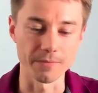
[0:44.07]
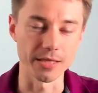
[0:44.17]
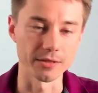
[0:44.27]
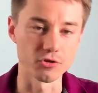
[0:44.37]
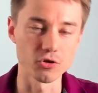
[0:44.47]

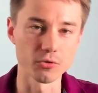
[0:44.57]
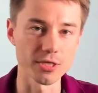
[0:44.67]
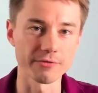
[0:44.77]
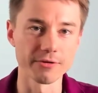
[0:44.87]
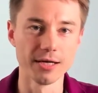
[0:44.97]
And
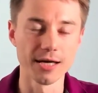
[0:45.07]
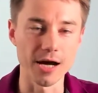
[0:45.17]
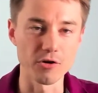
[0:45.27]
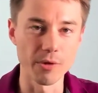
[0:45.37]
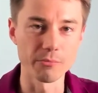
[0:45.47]
Joseph, I
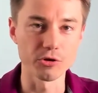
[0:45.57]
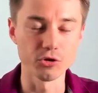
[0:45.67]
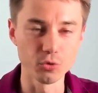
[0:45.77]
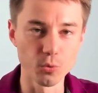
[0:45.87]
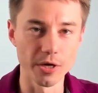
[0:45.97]
remember
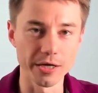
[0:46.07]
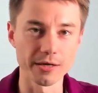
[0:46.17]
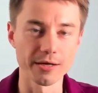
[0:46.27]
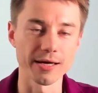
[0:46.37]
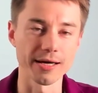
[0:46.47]
you
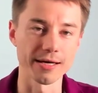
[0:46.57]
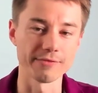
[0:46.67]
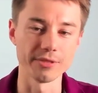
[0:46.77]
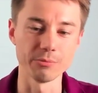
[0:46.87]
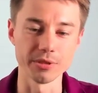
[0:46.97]
were a
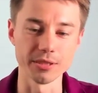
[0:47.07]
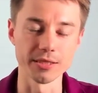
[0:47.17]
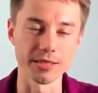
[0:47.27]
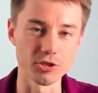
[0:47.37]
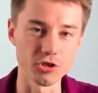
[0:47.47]

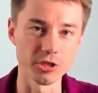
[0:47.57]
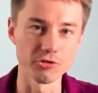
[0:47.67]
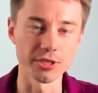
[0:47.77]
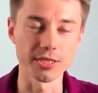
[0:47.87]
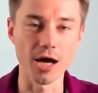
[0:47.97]
VP
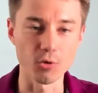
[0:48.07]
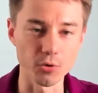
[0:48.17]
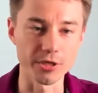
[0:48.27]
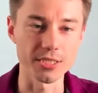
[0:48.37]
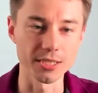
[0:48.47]
engineering, now
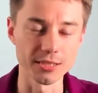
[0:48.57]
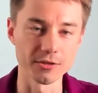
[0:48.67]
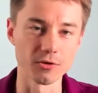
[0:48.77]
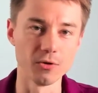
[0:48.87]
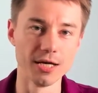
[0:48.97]
you're a
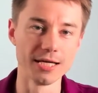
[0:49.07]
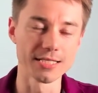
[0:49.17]
CTO.